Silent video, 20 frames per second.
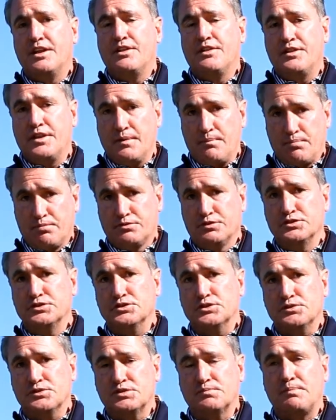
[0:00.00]
that
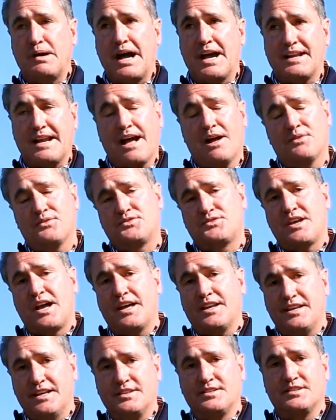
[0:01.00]
proves by an outside
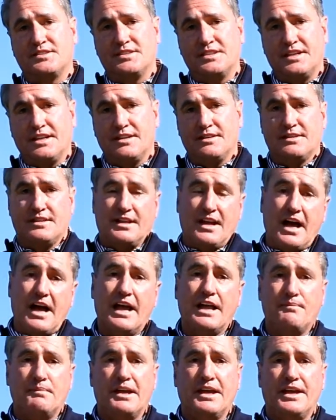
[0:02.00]
entity that I
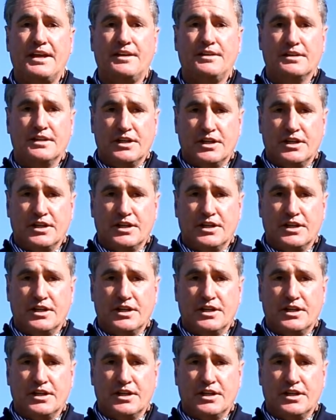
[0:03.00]
am a